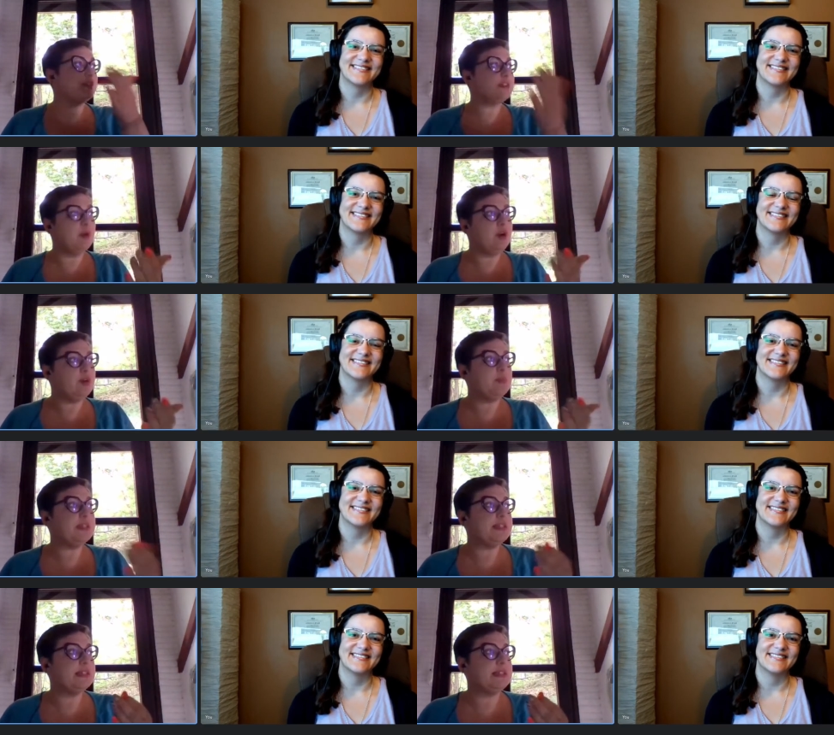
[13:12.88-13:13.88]
Speaker 1: smaller
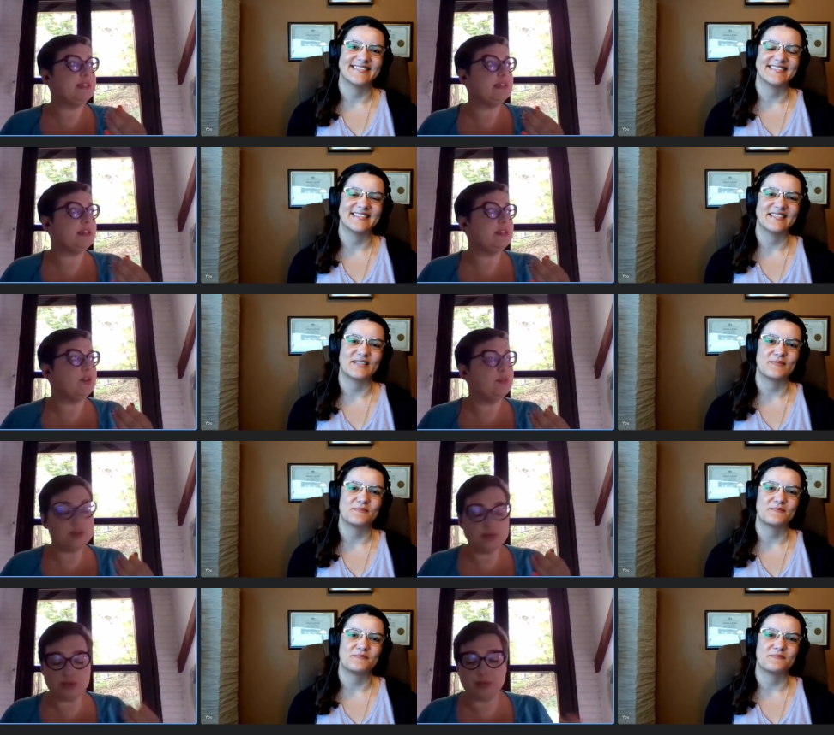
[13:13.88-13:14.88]
businesses, it's
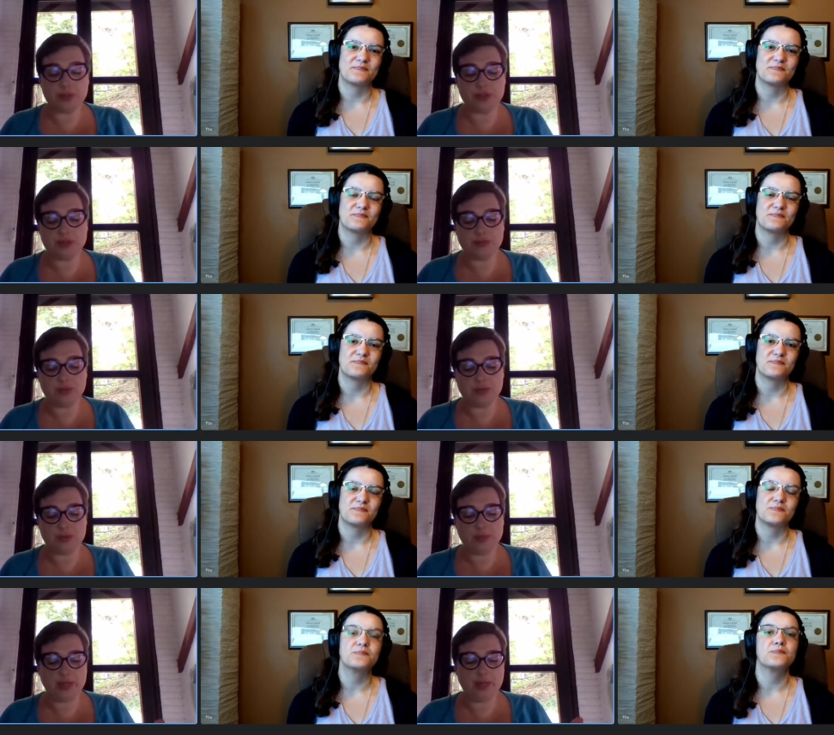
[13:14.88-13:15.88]
also super useful to
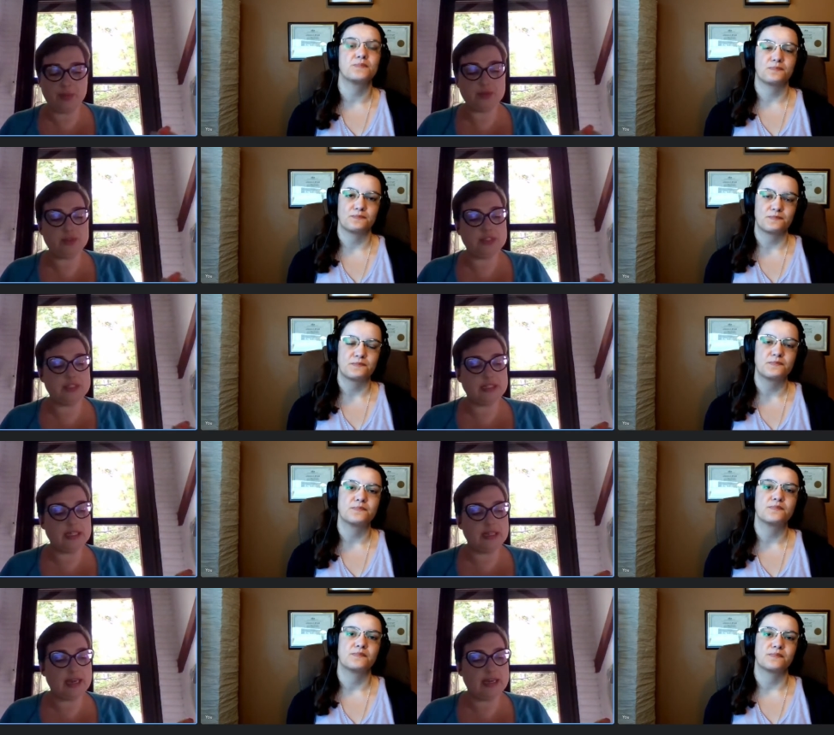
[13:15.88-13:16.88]
be able to
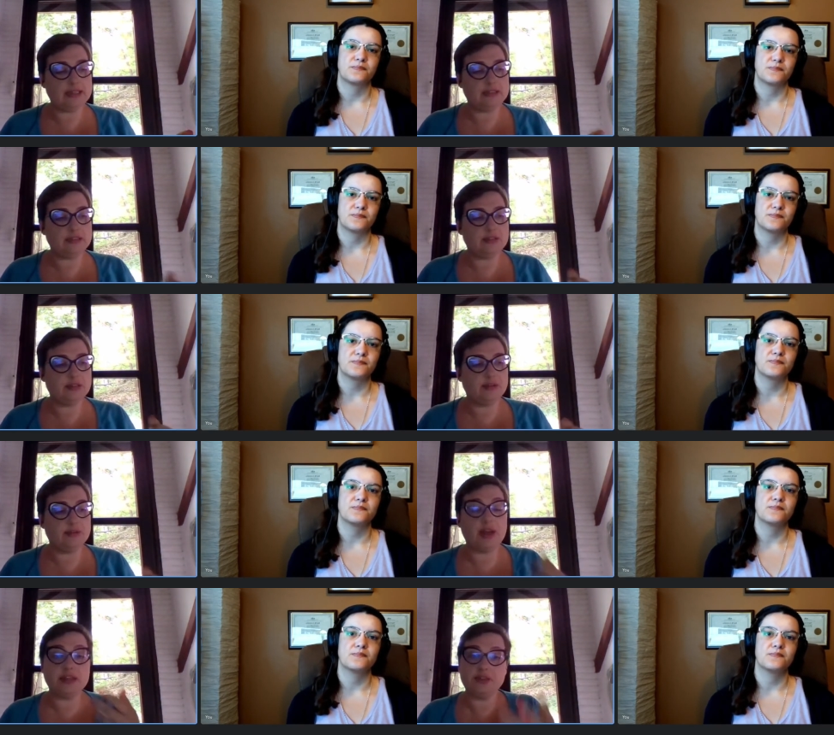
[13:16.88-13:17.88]
see that,
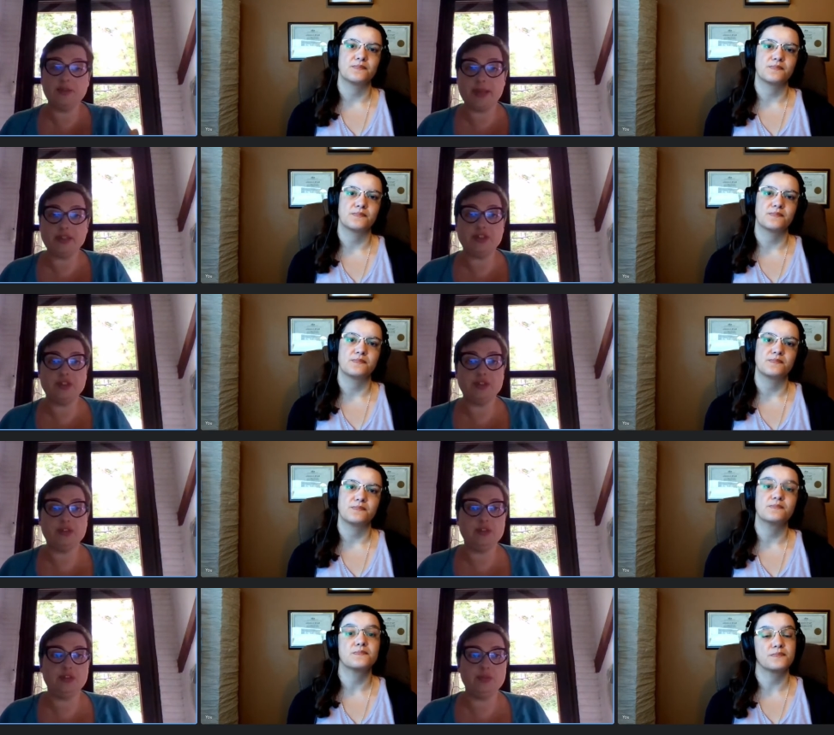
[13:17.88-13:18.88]
uh, as you
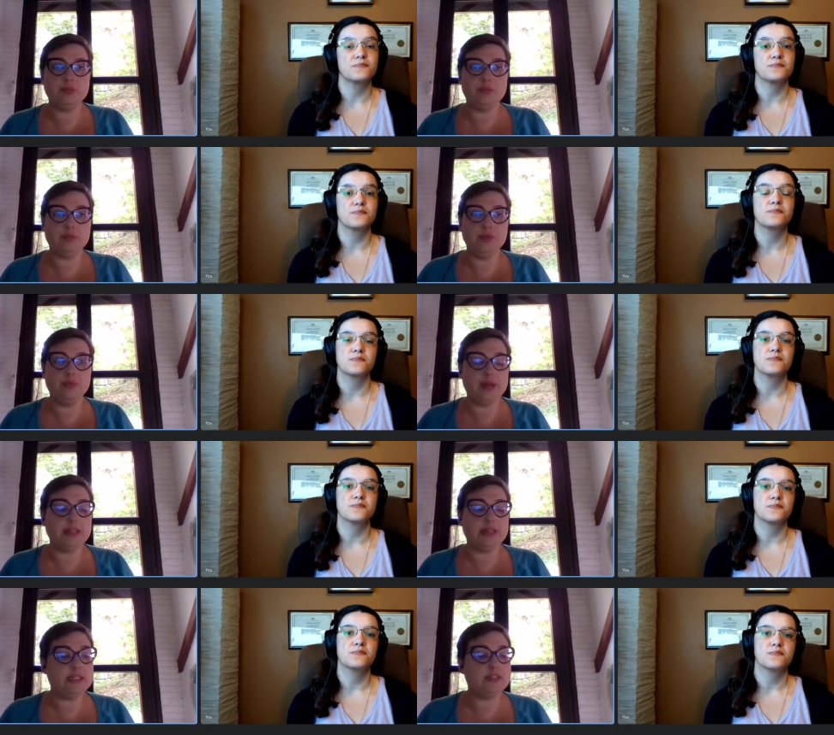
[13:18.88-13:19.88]
mentioned, you you
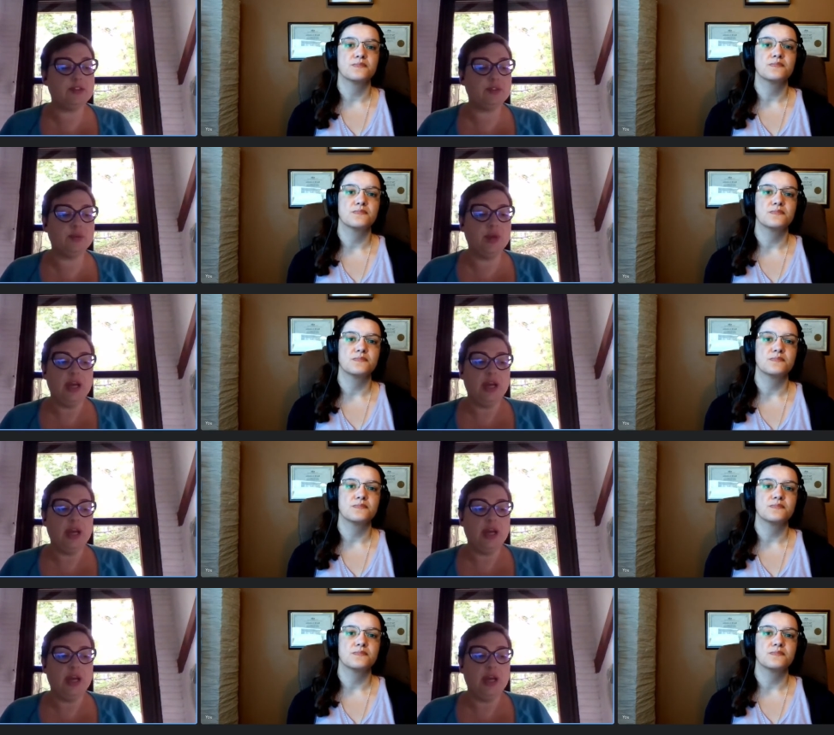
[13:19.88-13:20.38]
might need to